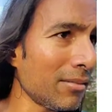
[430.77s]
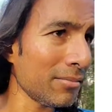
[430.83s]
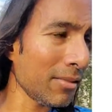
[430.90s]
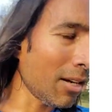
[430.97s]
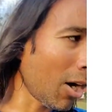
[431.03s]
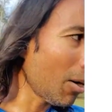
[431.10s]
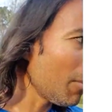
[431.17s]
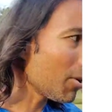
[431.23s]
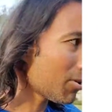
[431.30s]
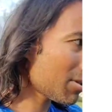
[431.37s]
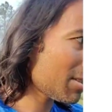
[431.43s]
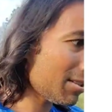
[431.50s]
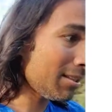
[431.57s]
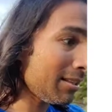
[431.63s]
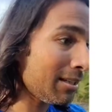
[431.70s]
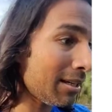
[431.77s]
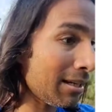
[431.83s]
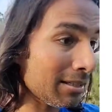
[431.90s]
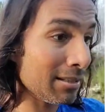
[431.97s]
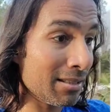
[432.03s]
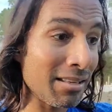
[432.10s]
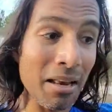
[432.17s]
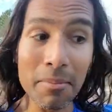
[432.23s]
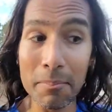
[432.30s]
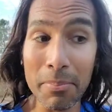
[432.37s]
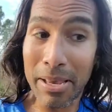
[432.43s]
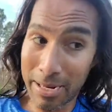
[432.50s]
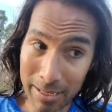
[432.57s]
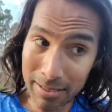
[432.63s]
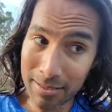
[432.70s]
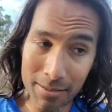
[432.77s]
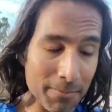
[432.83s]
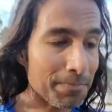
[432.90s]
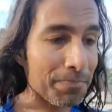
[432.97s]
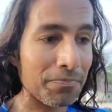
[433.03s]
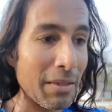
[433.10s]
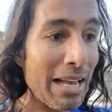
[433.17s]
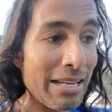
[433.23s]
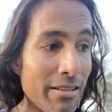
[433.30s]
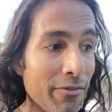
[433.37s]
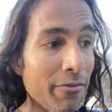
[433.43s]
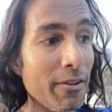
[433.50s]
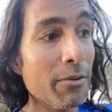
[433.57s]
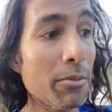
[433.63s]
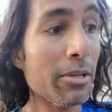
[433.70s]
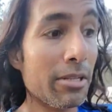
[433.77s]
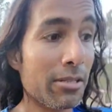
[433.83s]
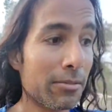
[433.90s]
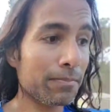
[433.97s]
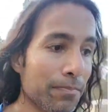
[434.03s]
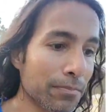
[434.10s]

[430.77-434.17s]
almost the same pace as if it was